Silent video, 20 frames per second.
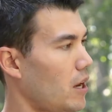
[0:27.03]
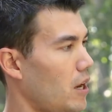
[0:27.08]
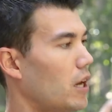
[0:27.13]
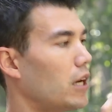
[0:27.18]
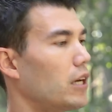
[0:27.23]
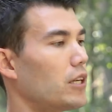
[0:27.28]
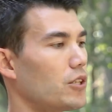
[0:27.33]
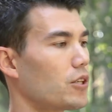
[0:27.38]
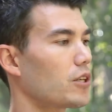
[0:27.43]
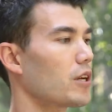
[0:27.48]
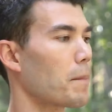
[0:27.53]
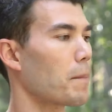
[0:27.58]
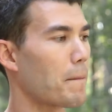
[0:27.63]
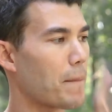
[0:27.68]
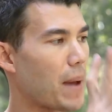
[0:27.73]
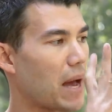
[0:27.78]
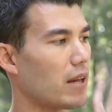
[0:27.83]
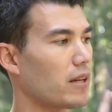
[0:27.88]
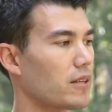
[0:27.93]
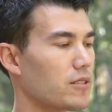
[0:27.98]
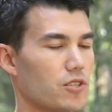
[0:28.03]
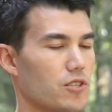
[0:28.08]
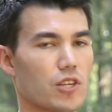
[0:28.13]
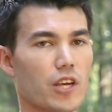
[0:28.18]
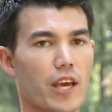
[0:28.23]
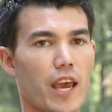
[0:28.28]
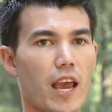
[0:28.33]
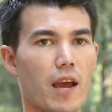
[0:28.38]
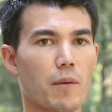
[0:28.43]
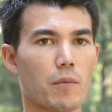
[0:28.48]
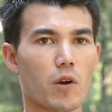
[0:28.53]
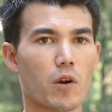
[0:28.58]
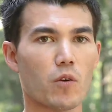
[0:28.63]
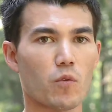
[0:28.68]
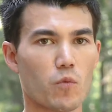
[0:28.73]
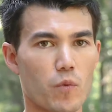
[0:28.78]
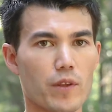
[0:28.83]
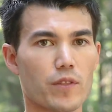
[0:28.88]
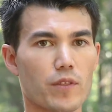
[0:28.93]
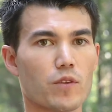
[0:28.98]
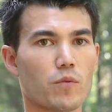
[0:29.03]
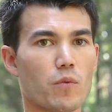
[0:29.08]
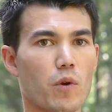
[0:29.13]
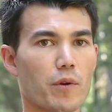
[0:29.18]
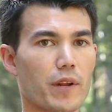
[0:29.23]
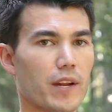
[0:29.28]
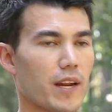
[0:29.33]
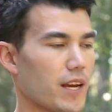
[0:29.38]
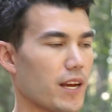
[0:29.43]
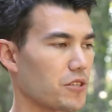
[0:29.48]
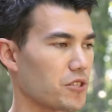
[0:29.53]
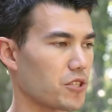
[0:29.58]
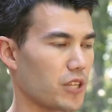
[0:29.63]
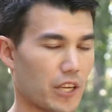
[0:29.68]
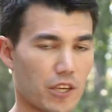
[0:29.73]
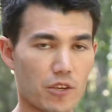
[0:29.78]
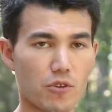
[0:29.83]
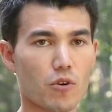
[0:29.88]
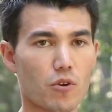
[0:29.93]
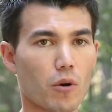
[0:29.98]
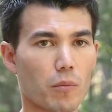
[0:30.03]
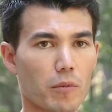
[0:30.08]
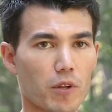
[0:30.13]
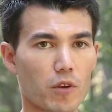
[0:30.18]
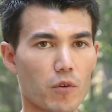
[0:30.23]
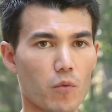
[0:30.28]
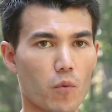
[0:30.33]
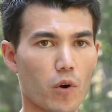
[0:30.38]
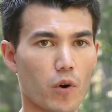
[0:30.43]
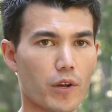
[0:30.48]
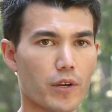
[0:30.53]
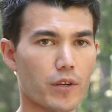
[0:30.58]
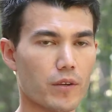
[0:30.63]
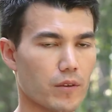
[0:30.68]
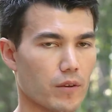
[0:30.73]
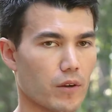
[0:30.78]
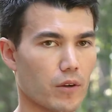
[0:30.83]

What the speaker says: You're gonna balance the camera with the Ronin S like you normally would,